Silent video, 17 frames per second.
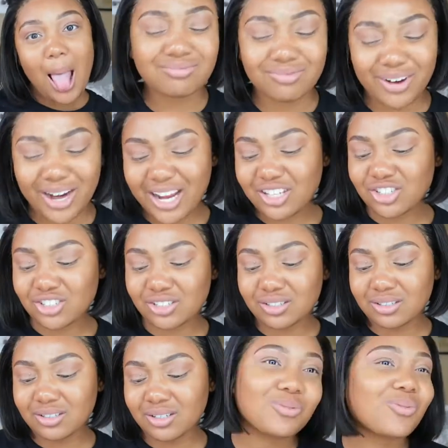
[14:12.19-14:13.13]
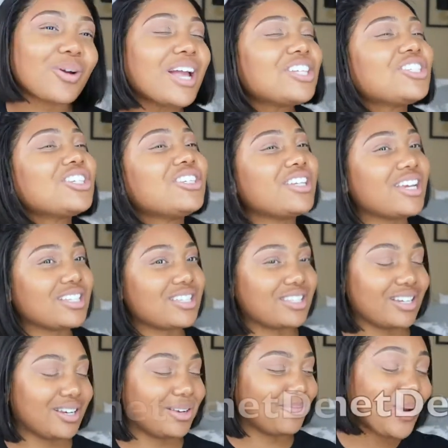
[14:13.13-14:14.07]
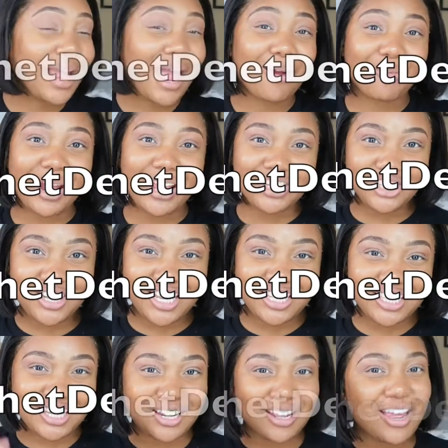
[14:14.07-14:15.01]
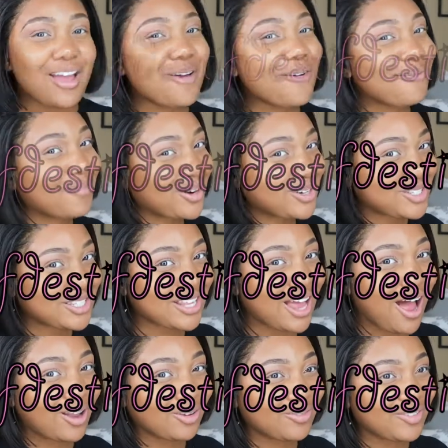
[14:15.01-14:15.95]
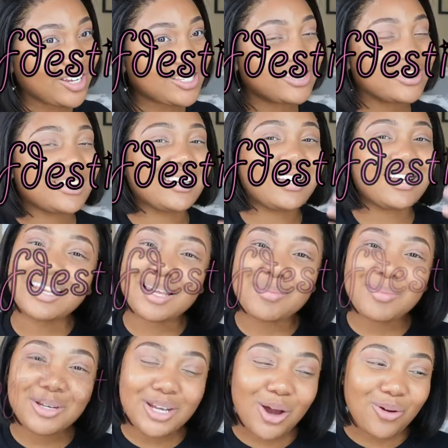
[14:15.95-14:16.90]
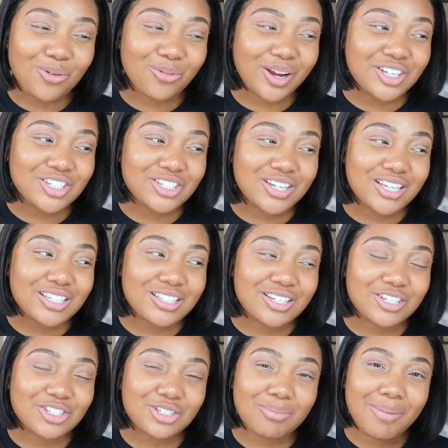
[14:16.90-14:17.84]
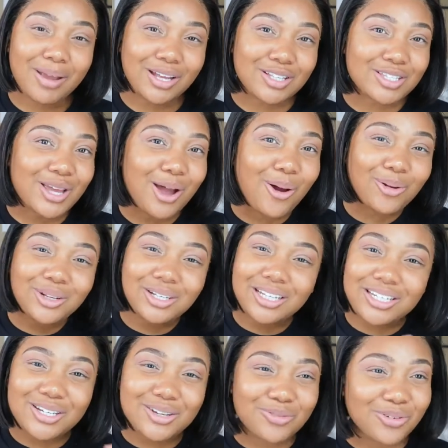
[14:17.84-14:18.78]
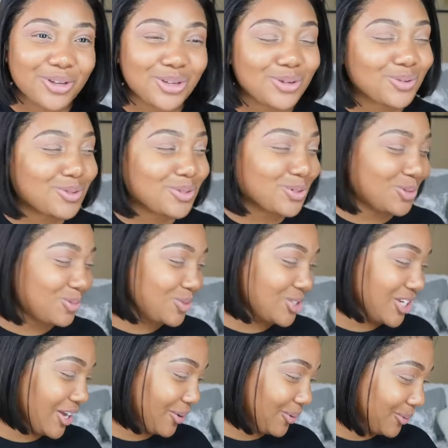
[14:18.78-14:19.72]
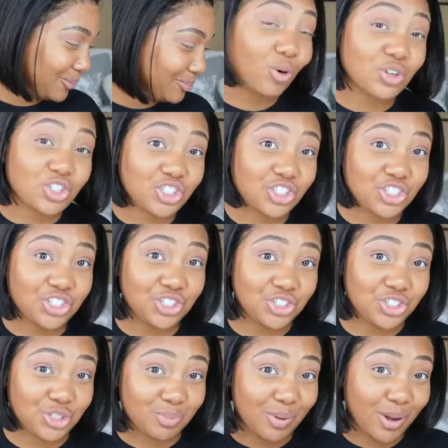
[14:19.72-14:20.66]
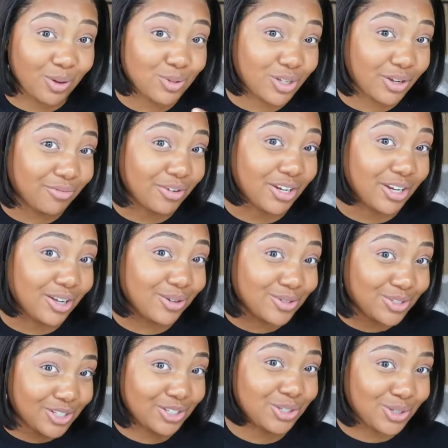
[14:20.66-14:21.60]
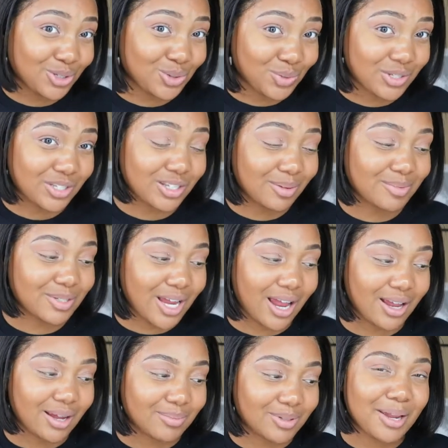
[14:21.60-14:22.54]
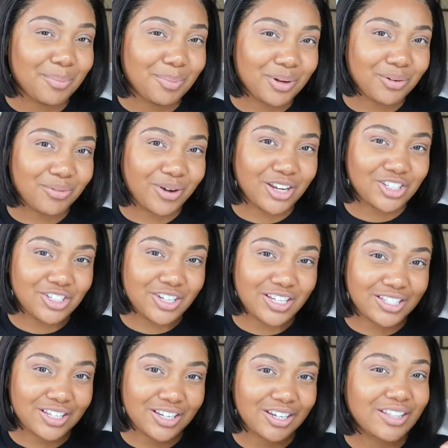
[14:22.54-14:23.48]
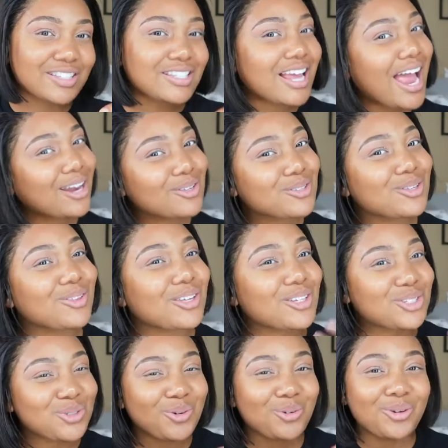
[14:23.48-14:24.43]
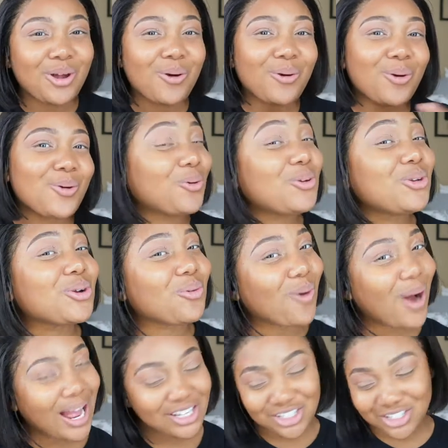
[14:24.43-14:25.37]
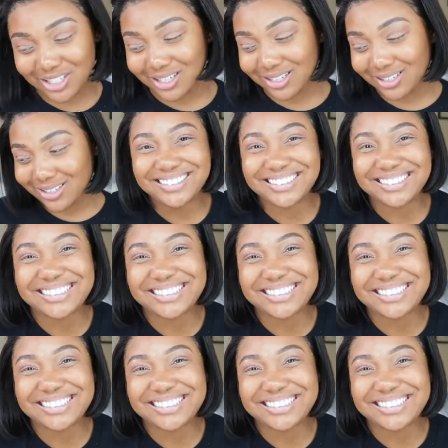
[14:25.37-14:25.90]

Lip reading: Ratchet Destiny. We got Ratchet Destiny versus All of Destiny. Let me know if Ratchet Destiny should make a totally different YouTube channel, or should she just post her videos to this one sometimes and put Ratchet Destiny in the title so that you'll know who you're watching.